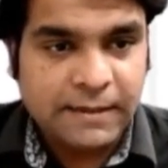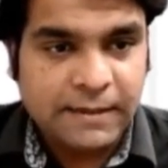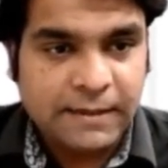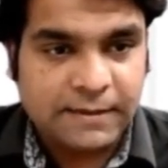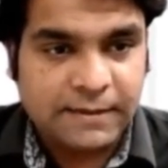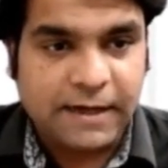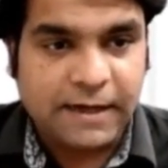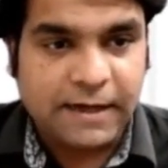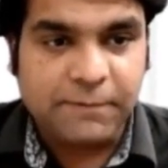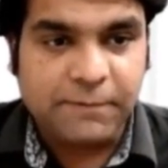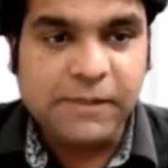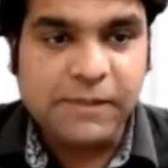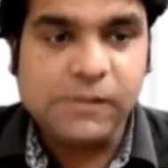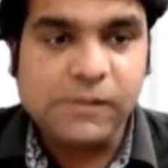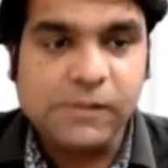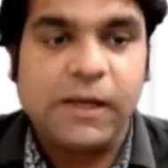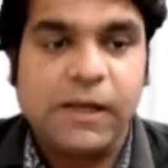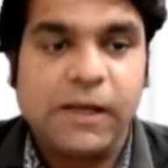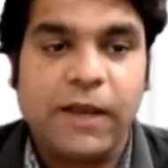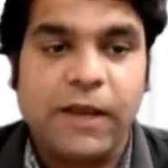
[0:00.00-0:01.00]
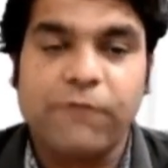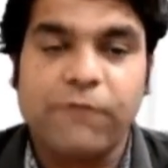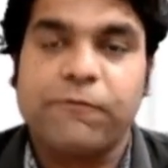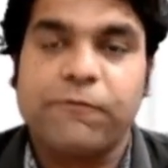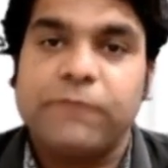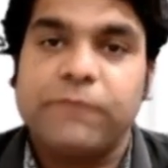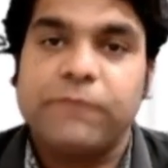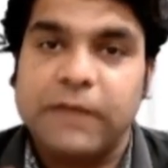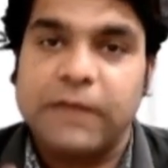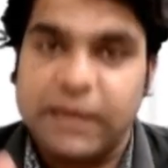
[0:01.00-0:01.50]
That means if
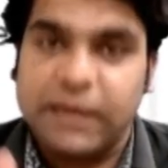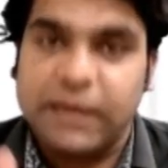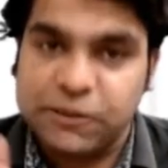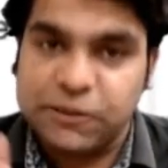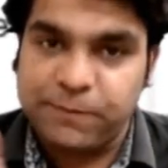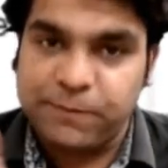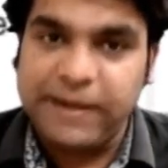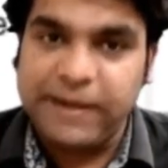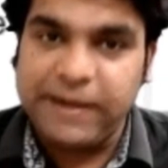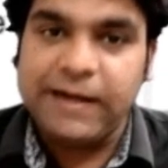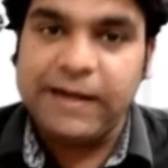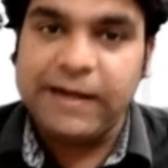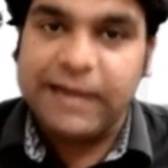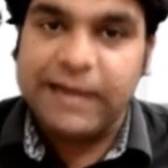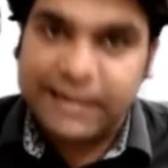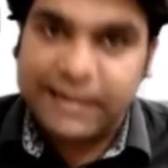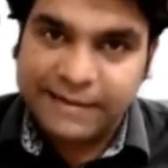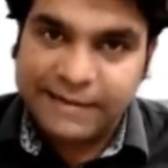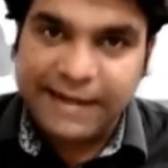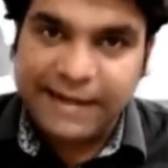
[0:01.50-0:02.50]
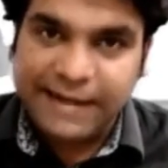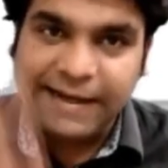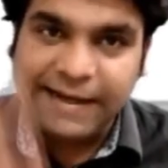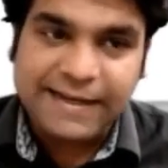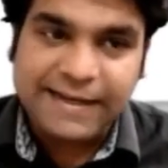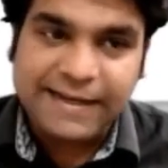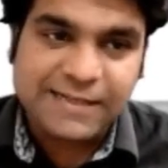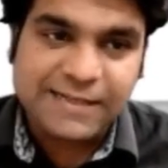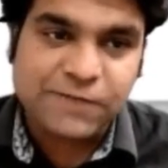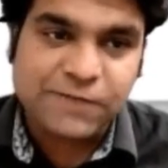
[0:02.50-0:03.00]
speed
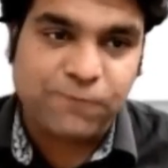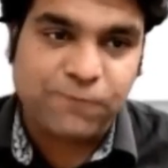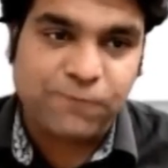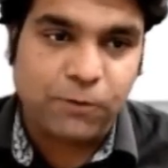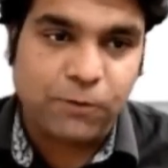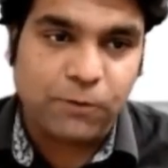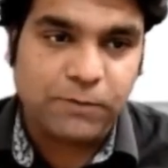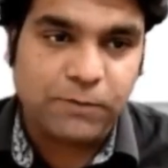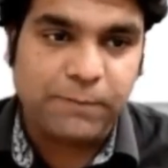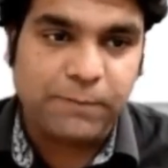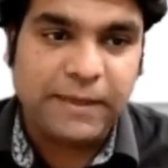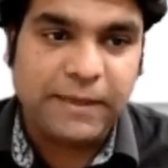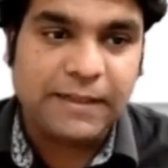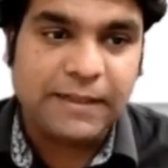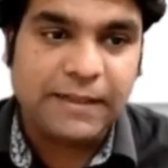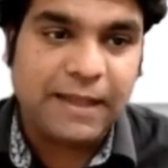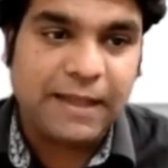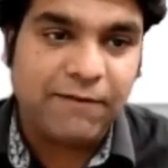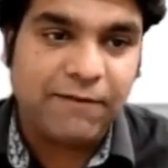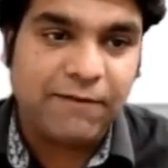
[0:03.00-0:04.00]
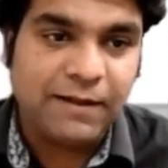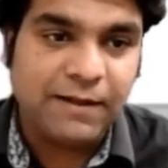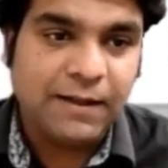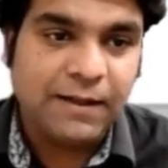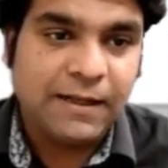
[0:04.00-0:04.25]
decreases from the mean level,